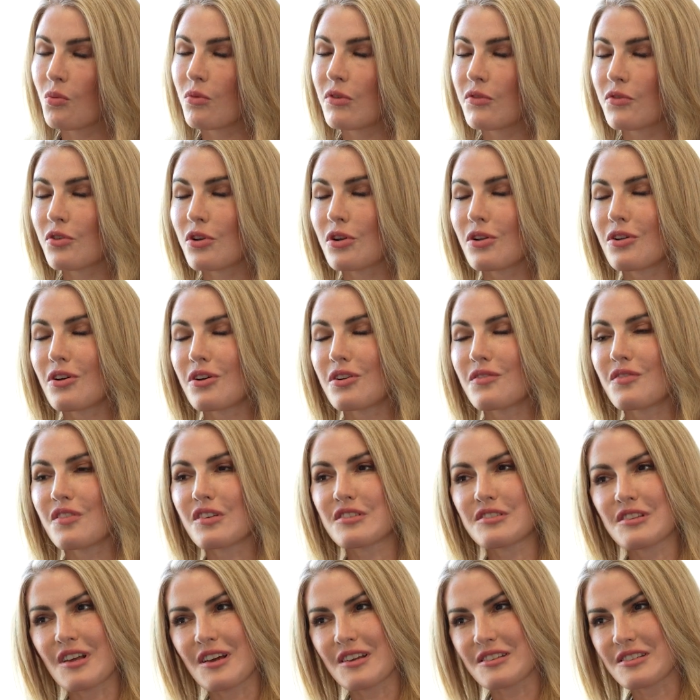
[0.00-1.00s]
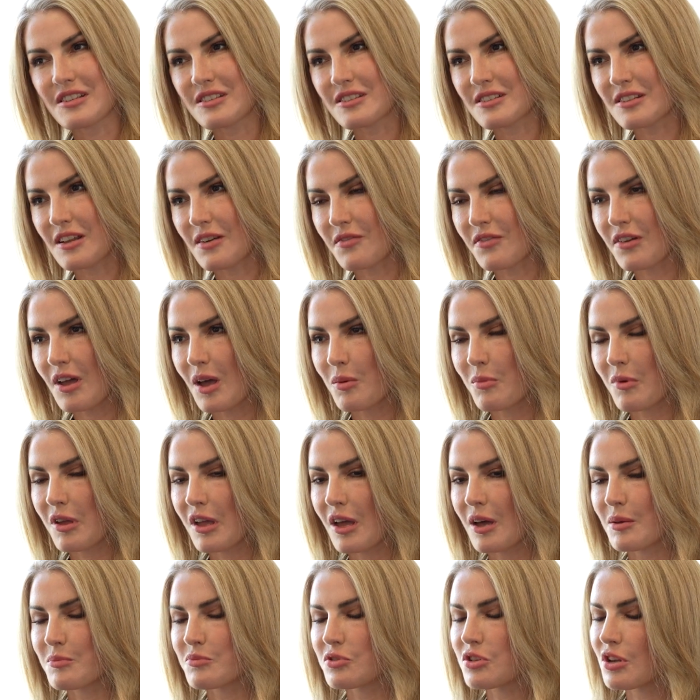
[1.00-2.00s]
We've got a lot of exciting stuff
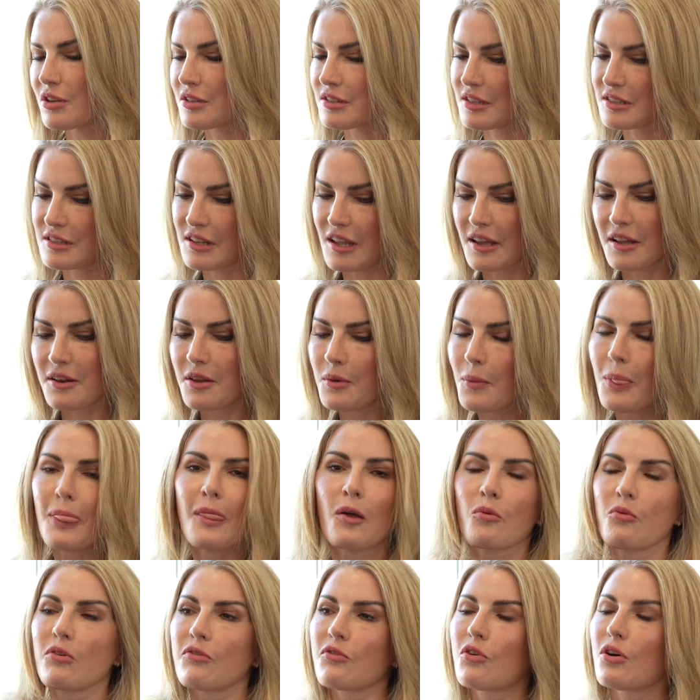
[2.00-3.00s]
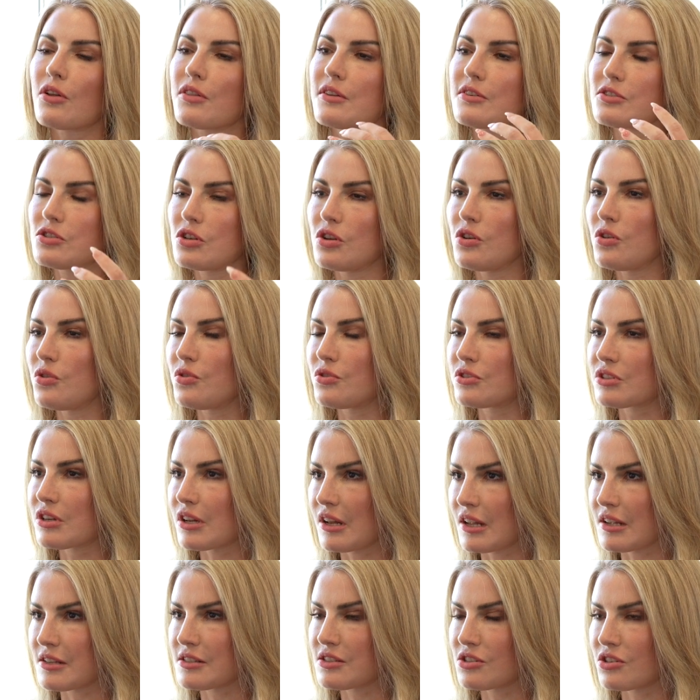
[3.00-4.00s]
coming up. So as I said, we've got this huge
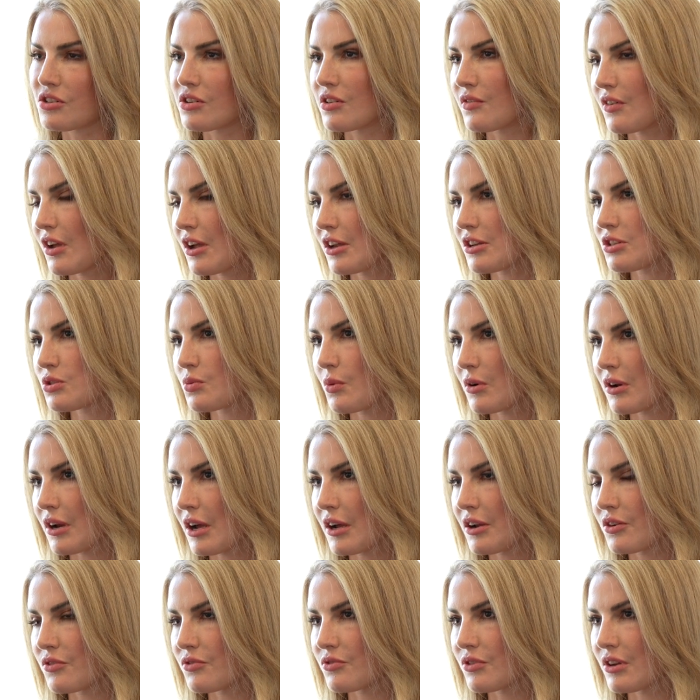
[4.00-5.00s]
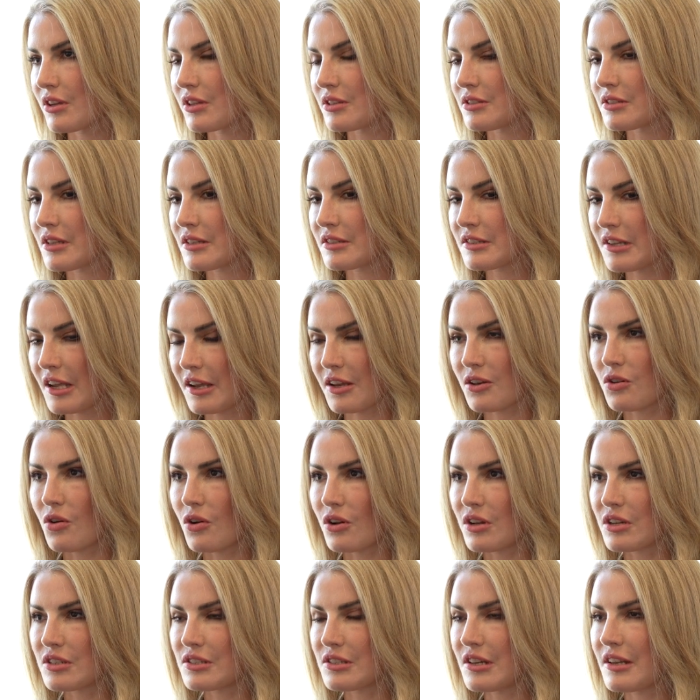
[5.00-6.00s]
cluster of H100
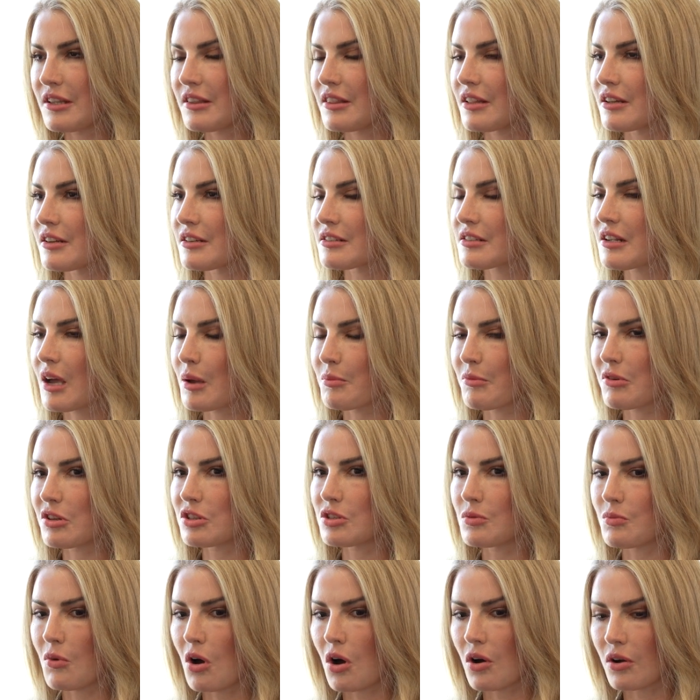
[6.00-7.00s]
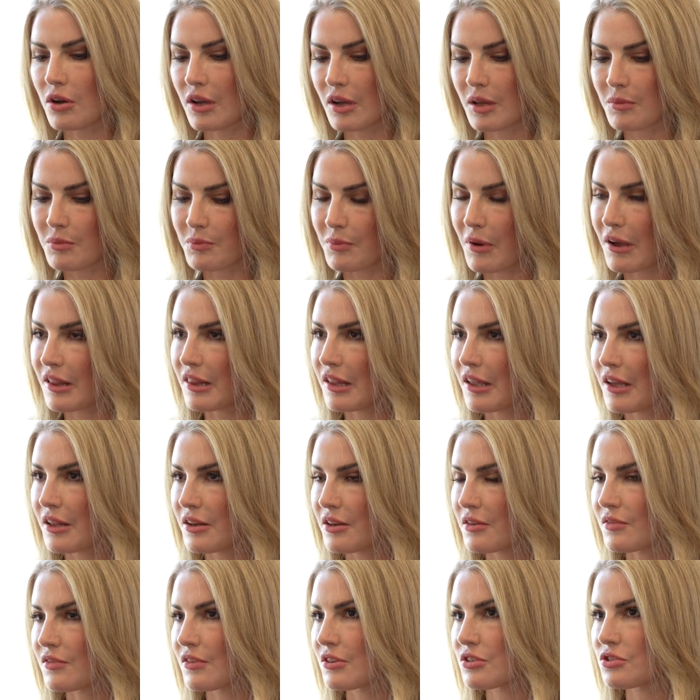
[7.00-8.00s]
technology that is coming to market. By the
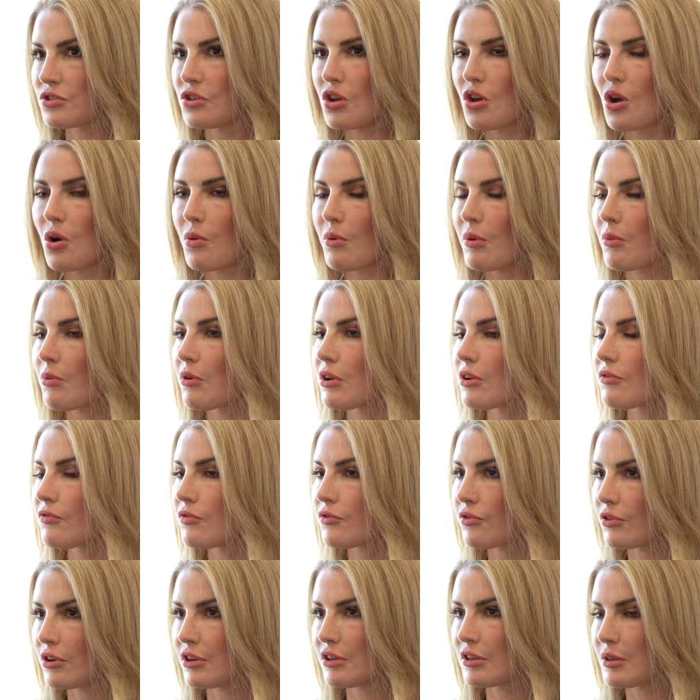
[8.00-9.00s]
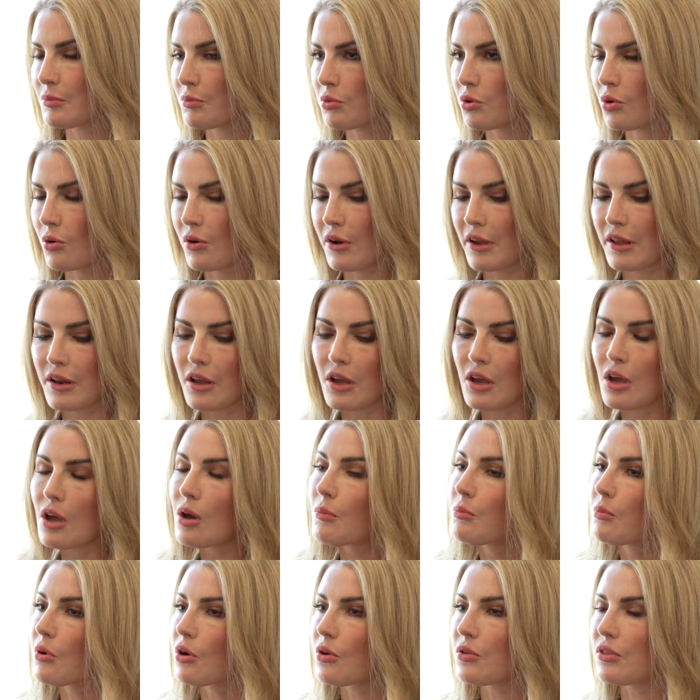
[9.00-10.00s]
end of this year, we will have fully deployed
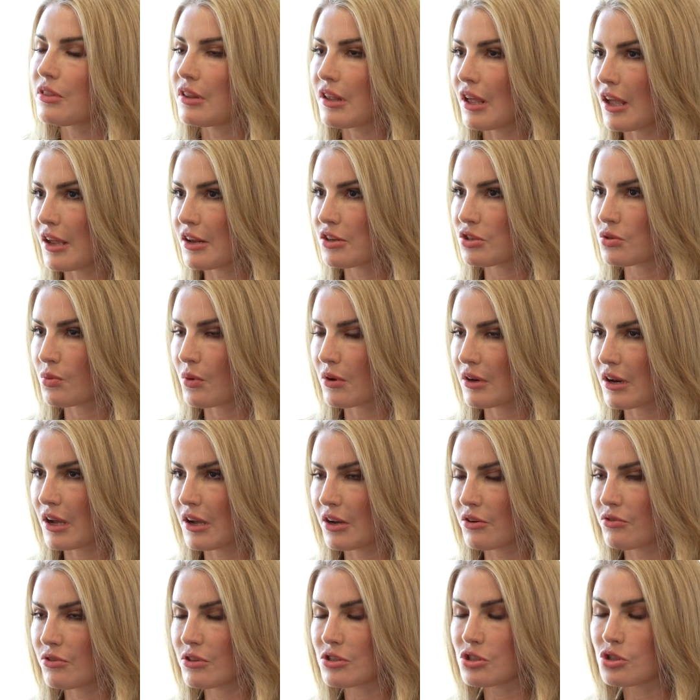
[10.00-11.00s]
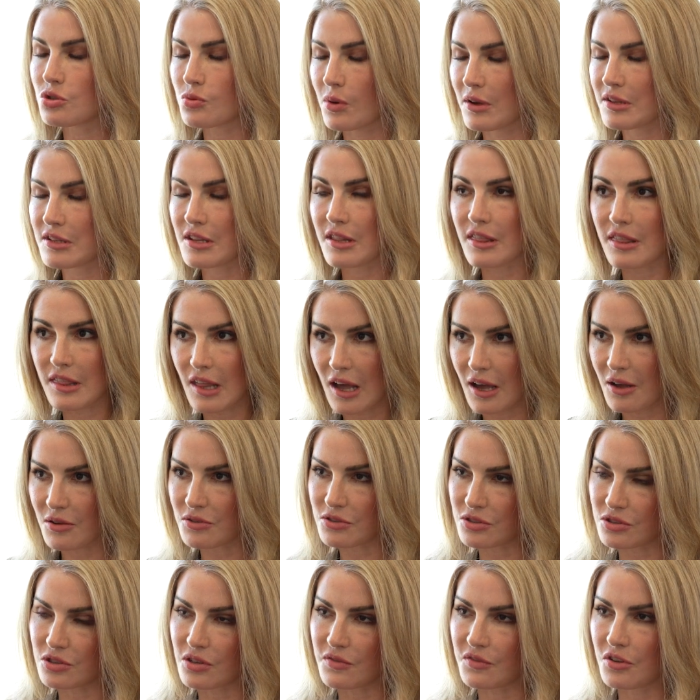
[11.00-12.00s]
both the H100s,
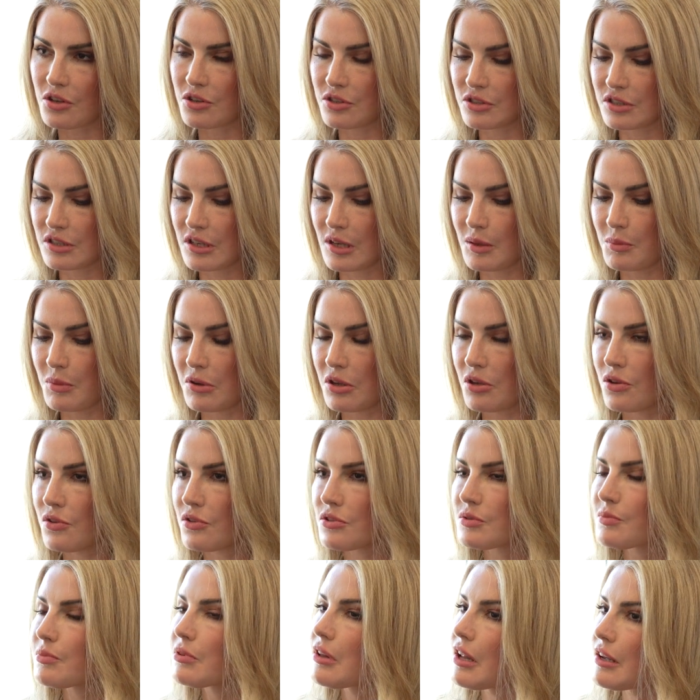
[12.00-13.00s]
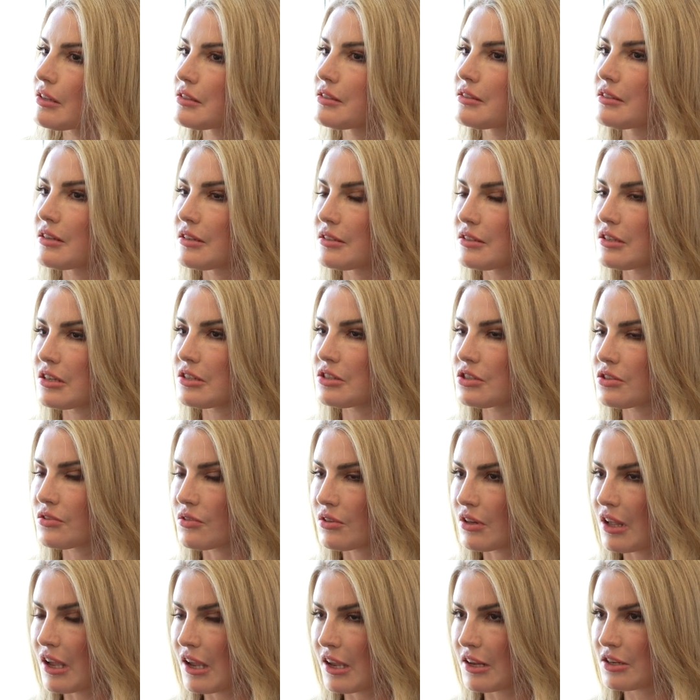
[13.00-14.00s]
20,000 of those GPUs, plus an
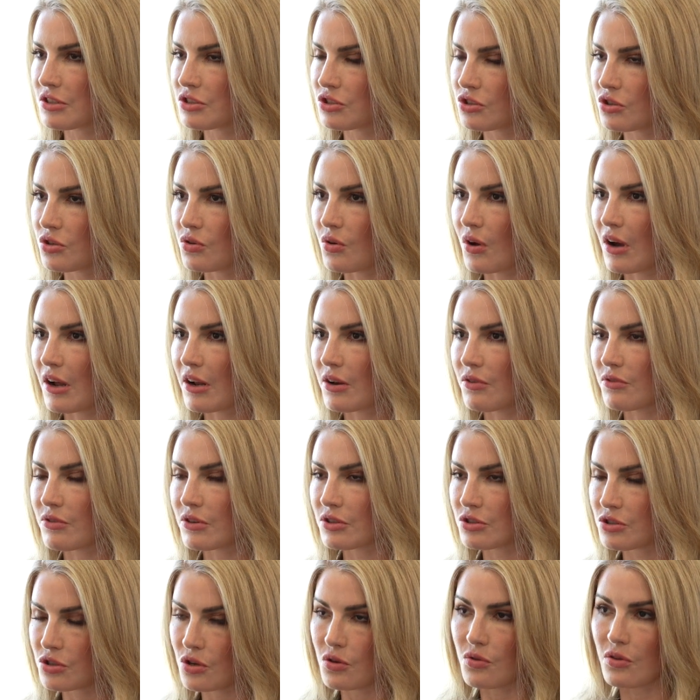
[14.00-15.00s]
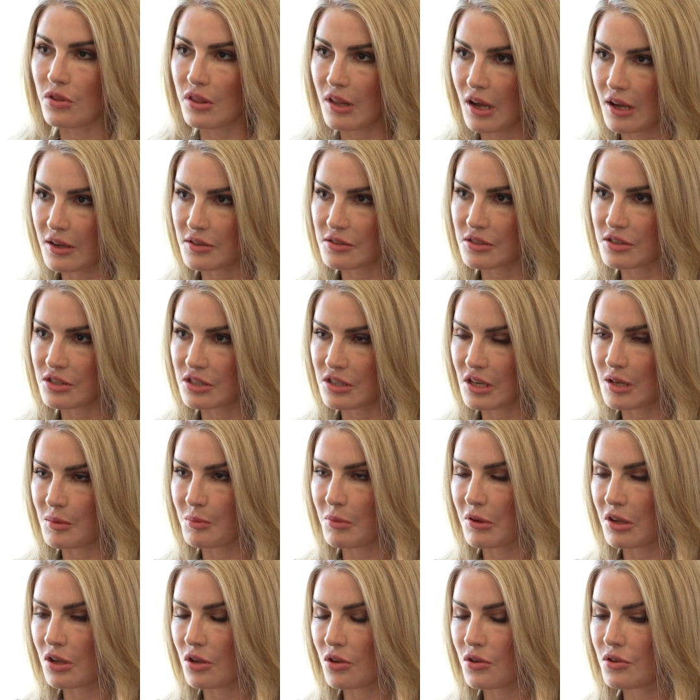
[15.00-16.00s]
additional H200, 2,000
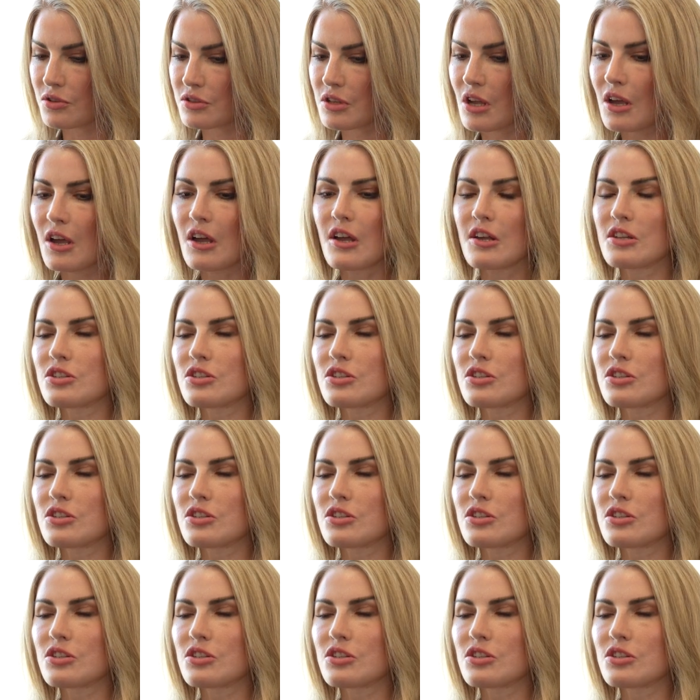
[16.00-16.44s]
GPUs.